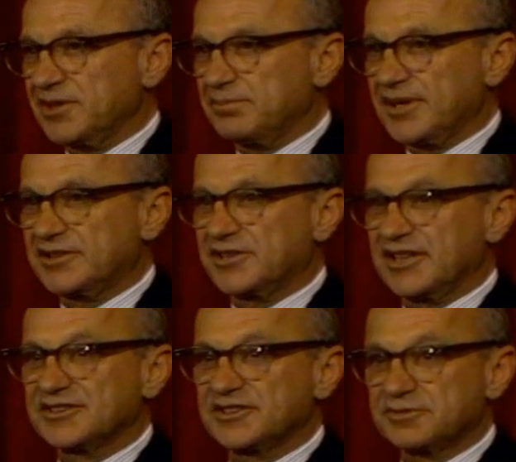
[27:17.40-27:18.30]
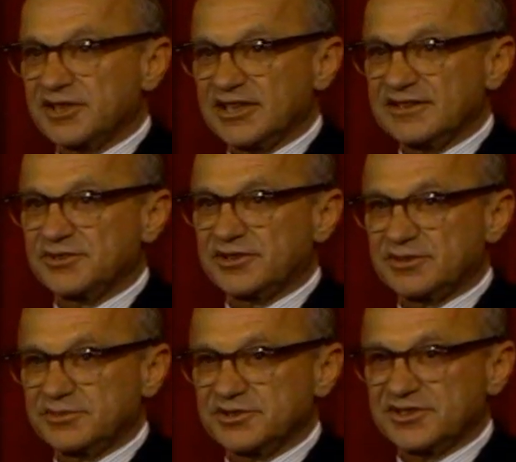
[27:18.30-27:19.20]
power has derived
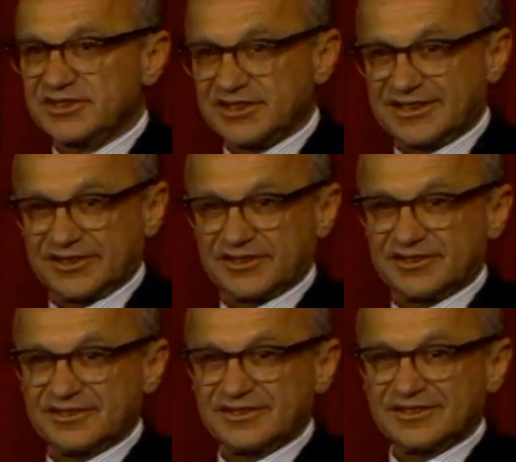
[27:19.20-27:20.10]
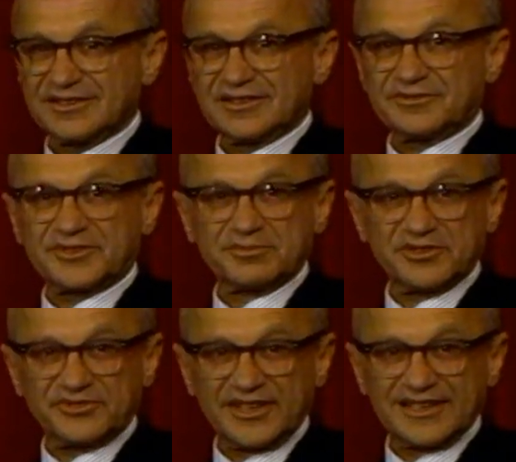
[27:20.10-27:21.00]
almost entirely from the
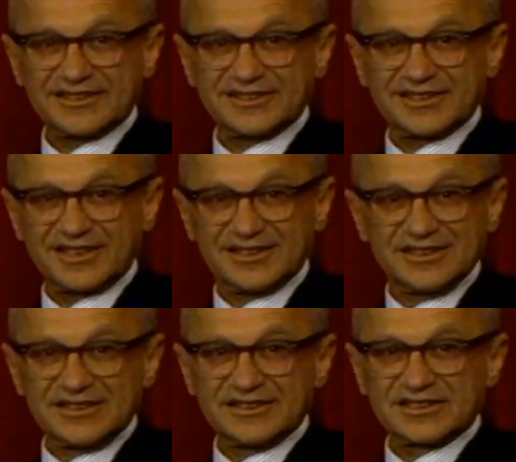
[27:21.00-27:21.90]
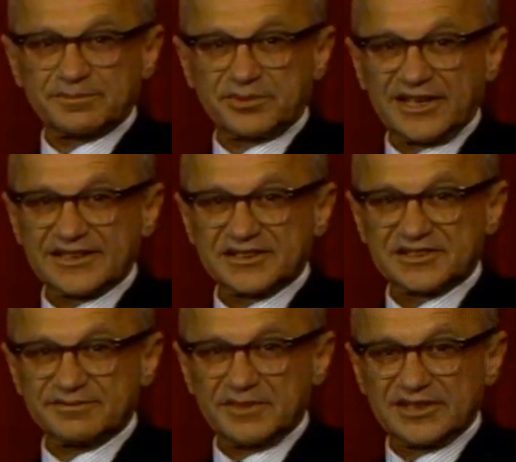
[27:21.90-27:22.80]
fact that the, that the practice of
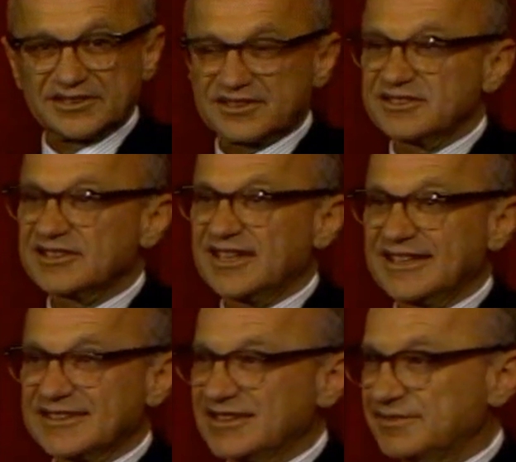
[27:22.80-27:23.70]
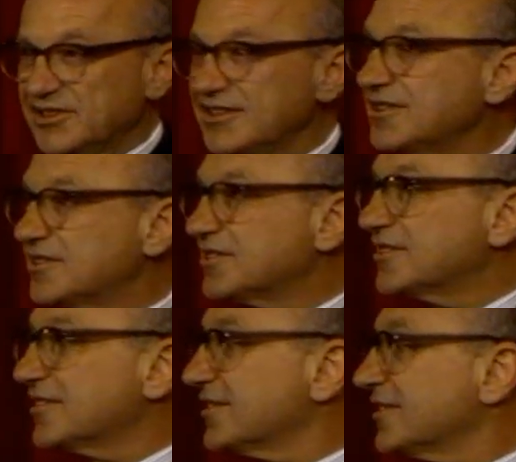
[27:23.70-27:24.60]
medicine is an activity
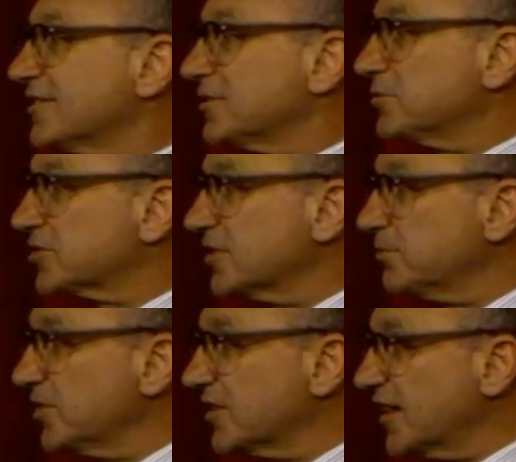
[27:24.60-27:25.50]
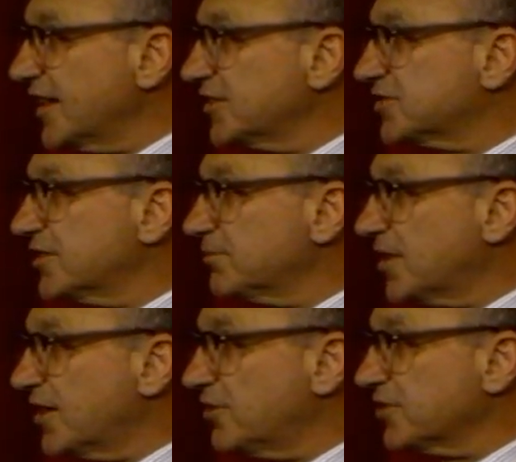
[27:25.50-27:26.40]
which can be engaged in
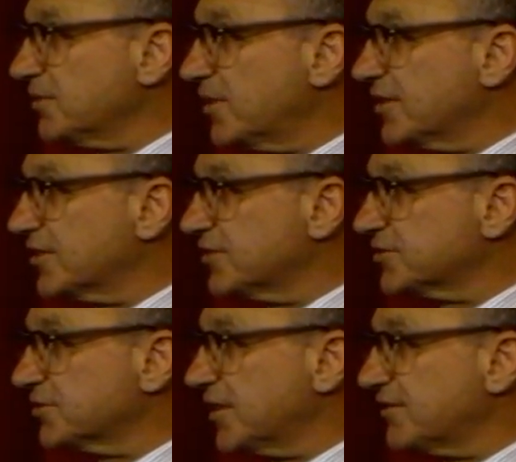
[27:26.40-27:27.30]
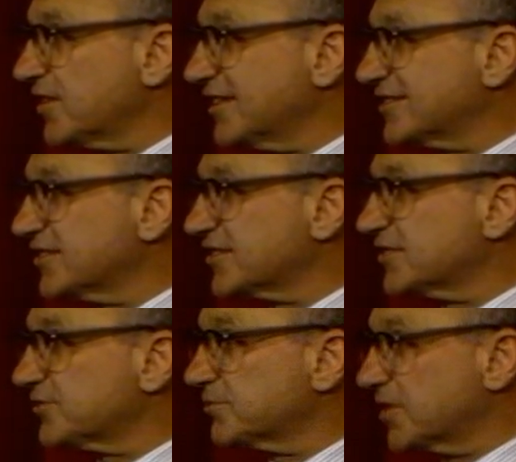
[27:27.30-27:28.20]
by only by those who have licenses
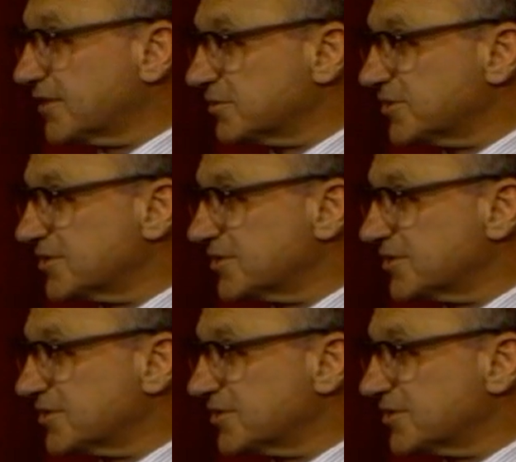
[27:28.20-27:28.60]
from government.